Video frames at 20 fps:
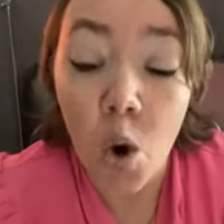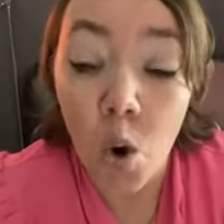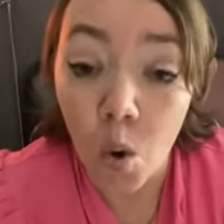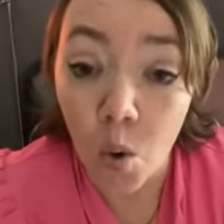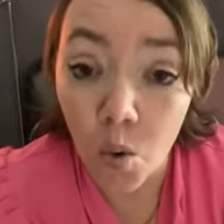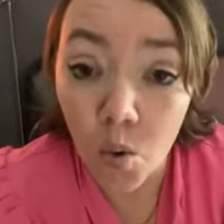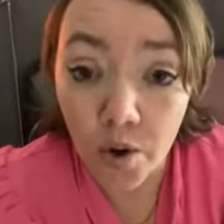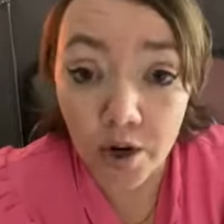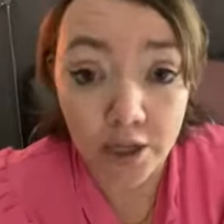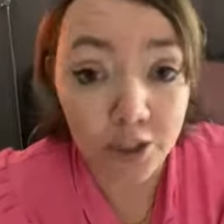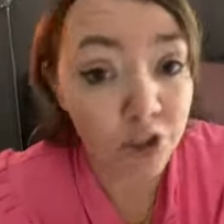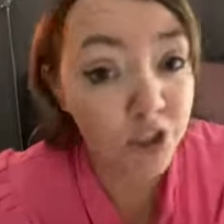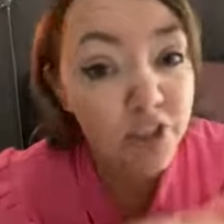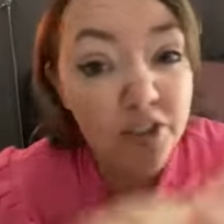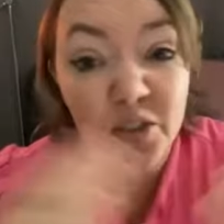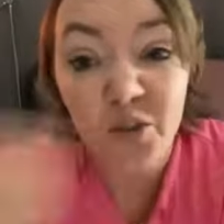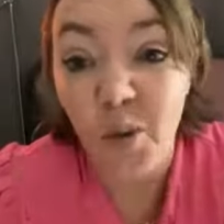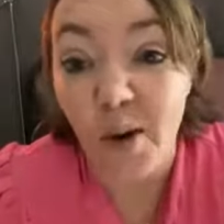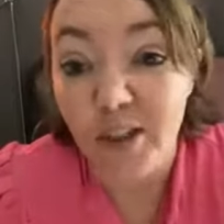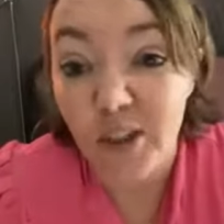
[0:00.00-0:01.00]
or
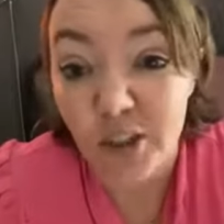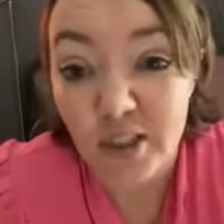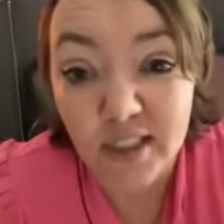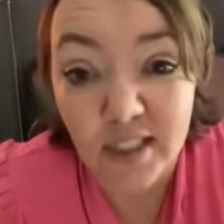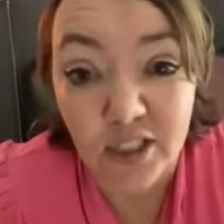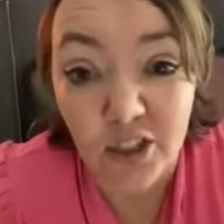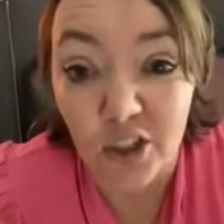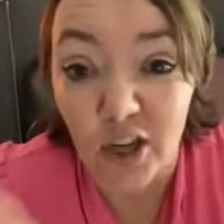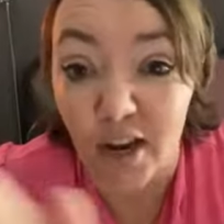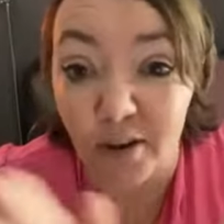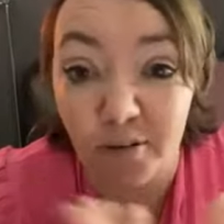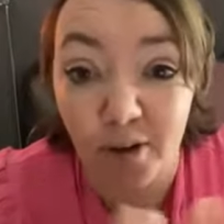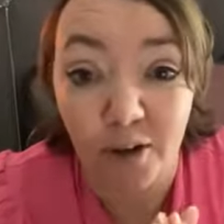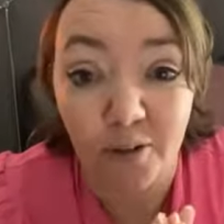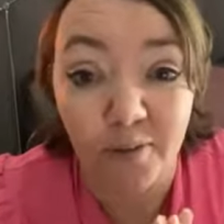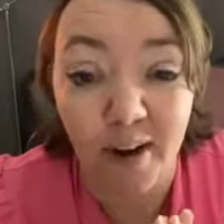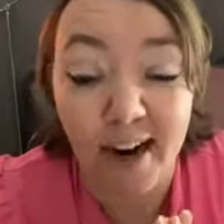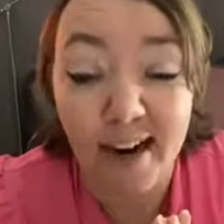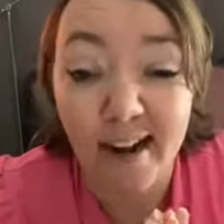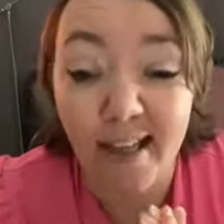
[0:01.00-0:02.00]
just questions in general,
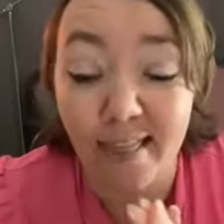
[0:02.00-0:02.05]
right?